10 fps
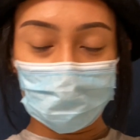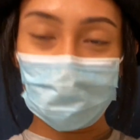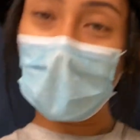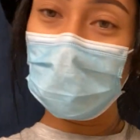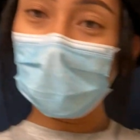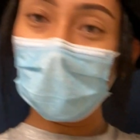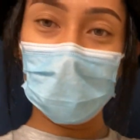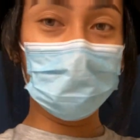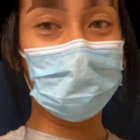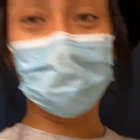draw it
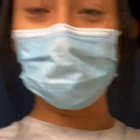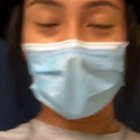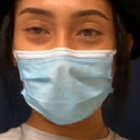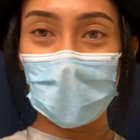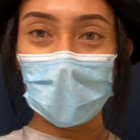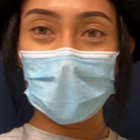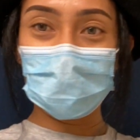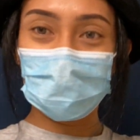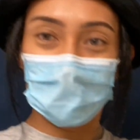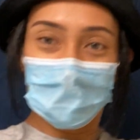and stuff like
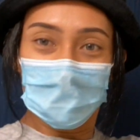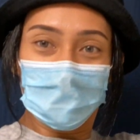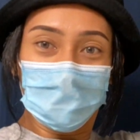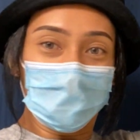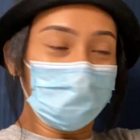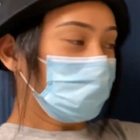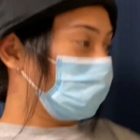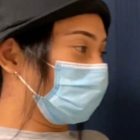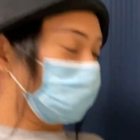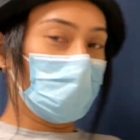that.
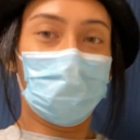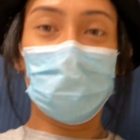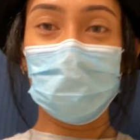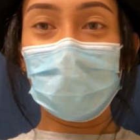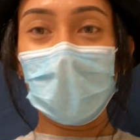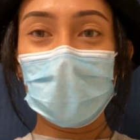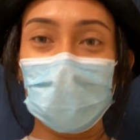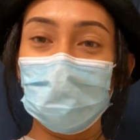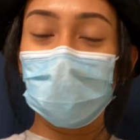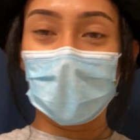I'm going to be standing here
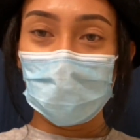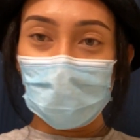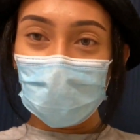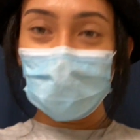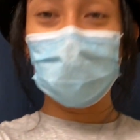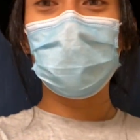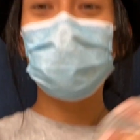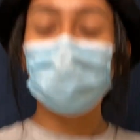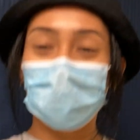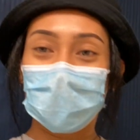and taking my picture,
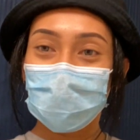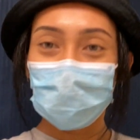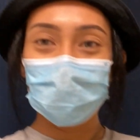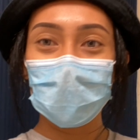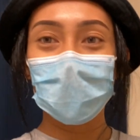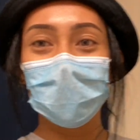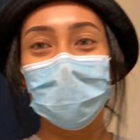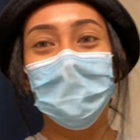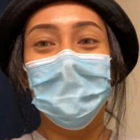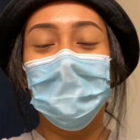so on and so forth.
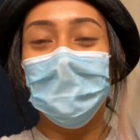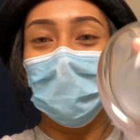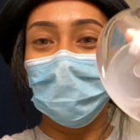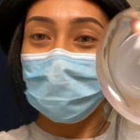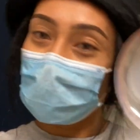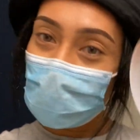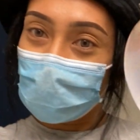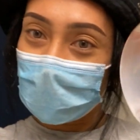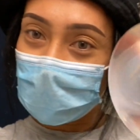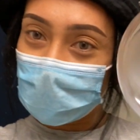And of
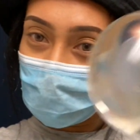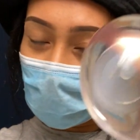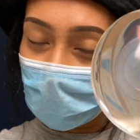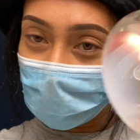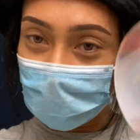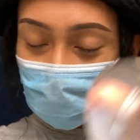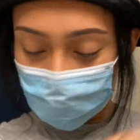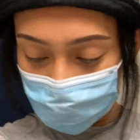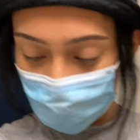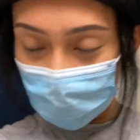course, we're going to
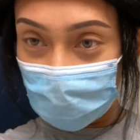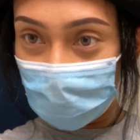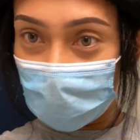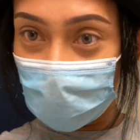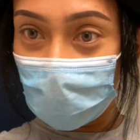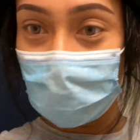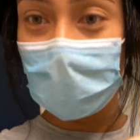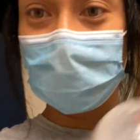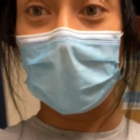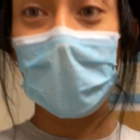put this in here because I